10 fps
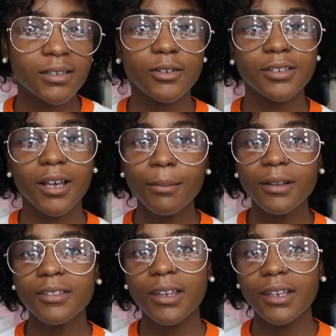so it's a couple
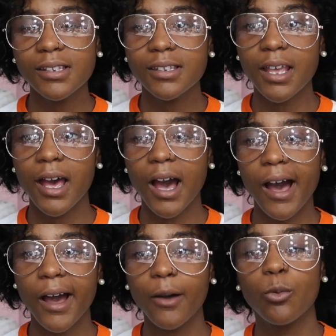of things that
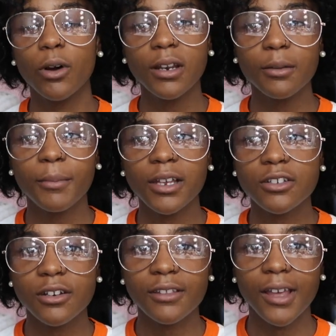i wanted to make
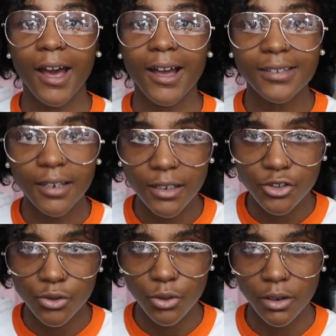sure that i
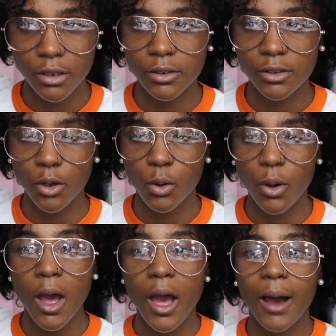touched on so